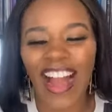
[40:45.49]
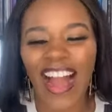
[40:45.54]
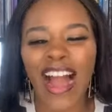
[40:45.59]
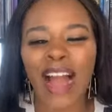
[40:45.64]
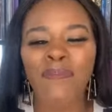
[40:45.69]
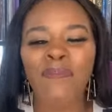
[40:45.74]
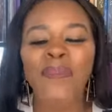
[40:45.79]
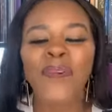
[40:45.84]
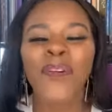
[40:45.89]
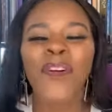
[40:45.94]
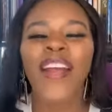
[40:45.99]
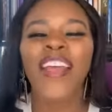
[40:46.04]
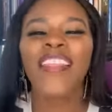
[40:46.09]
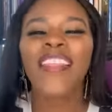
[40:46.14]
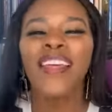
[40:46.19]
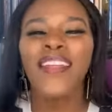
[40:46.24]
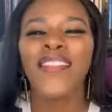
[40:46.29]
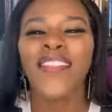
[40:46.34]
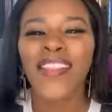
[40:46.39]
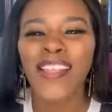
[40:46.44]
I pray
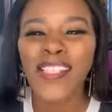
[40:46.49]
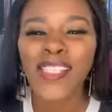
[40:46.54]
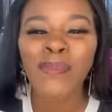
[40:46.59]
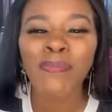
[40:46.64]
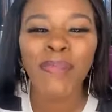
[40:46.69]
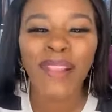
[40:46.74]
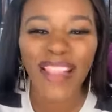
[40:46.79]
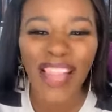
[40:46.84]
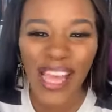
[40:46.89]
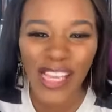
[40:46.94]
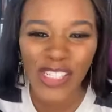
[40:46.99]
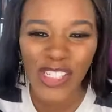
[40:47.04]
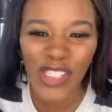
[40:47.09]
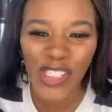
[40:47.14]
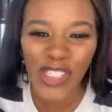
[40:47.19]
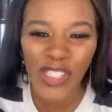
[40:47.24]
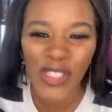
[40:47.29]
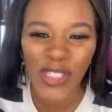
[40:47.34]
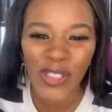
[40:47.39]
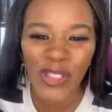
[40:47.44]
that this
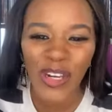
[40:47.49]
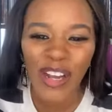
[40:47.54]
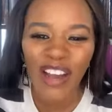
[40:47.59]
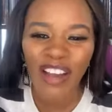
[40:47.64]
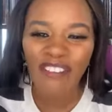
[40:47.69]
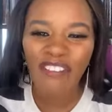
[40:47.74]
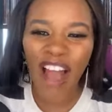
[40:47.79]
blessed you.